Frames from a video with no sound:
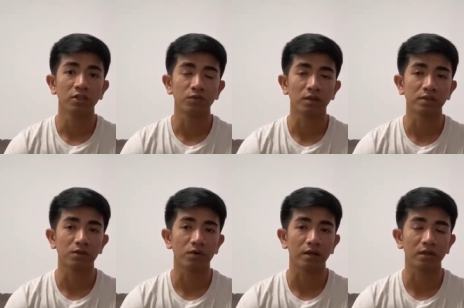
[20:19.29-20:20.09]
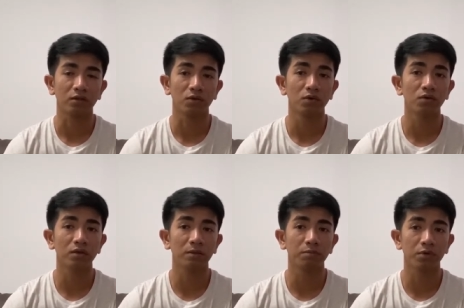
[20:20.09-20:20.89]
to ensure that no
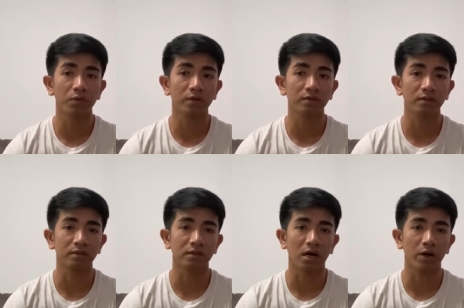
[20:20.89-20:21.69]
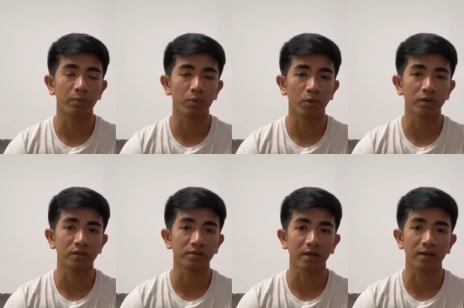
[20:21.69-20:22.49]
impurities are brought
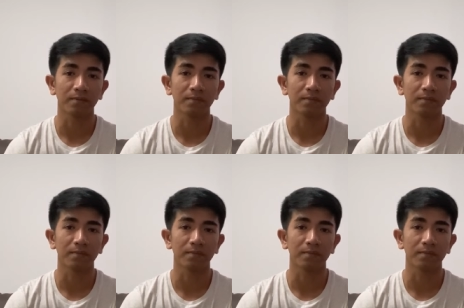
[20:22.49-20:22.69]
inside.